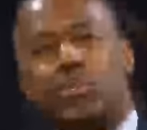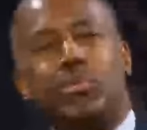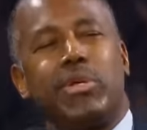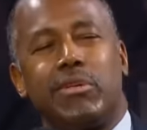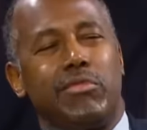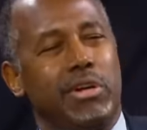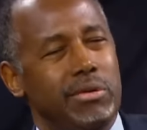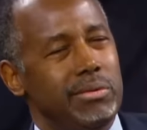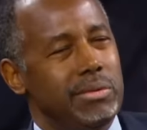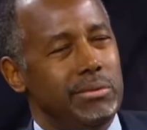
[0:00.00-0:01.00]
wouldn't have
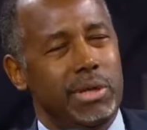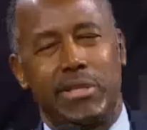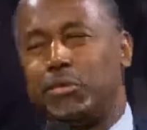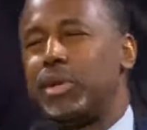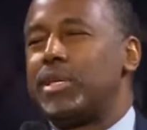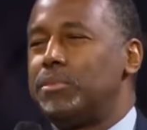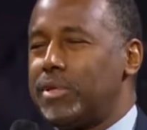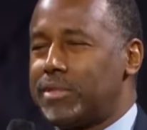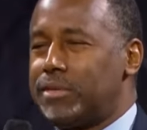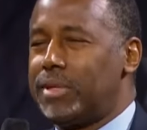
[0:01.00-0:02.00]
known whether you read the
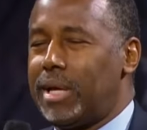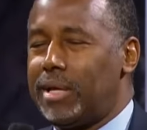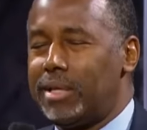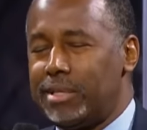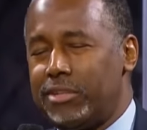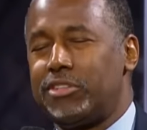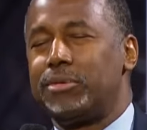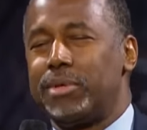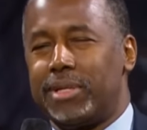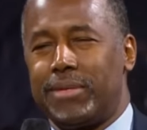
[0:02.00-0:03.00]
books or not. Yes, she
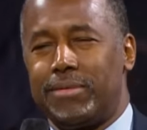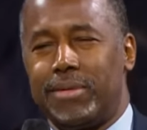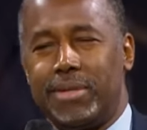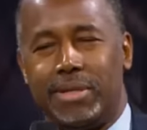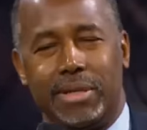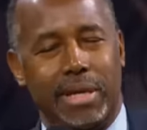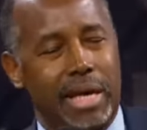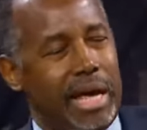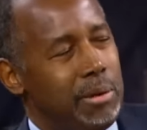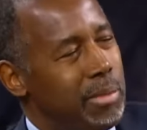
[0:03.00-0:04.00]
would have.
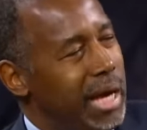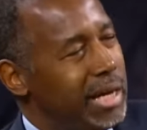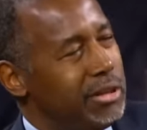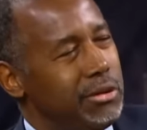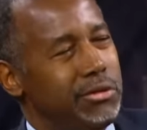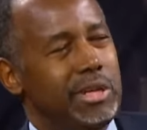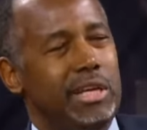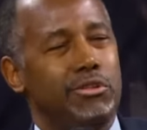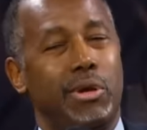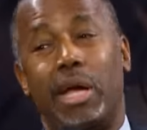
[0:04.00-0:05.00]
And back in those
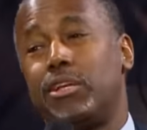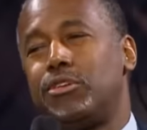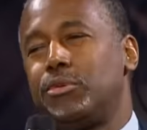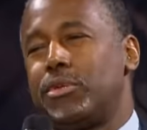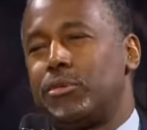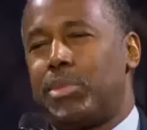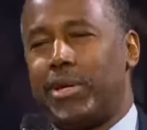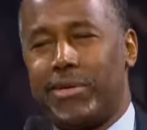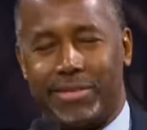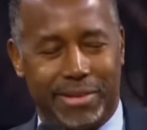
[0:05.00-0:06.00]
days, you had to do what your
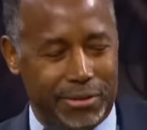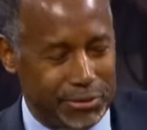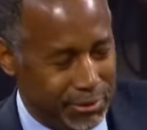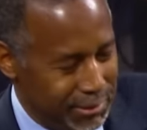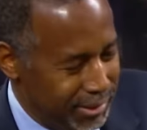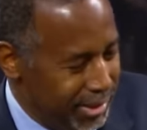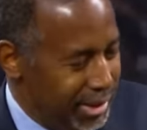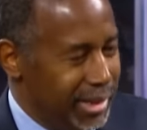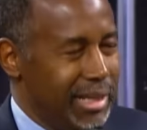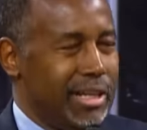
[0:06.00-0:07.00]
parents told you.
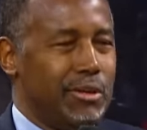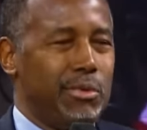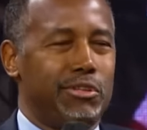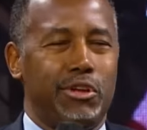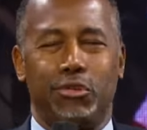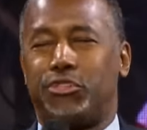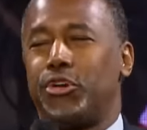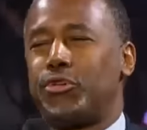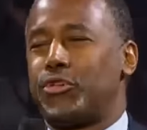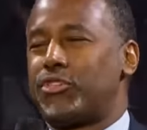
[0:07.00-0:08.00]
You know, there was no
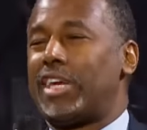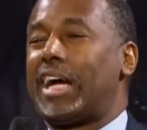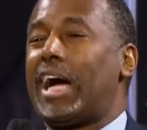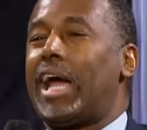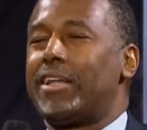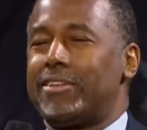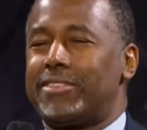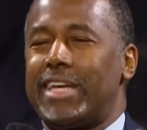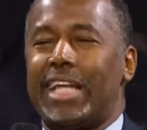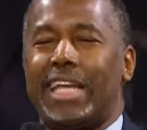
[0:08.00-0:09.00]
social psychologist
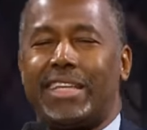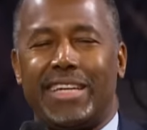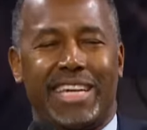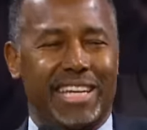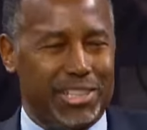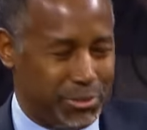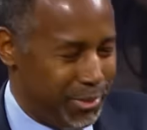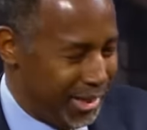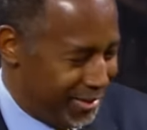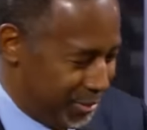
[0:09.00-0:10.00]
saying, let the kid
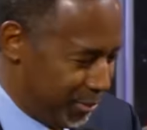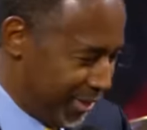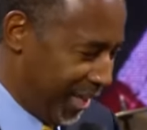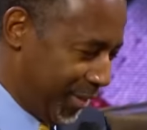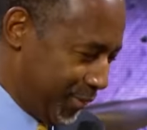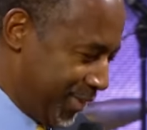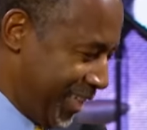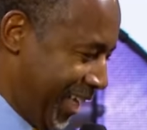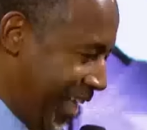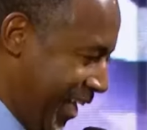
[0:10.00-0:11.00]
express themselves, you know?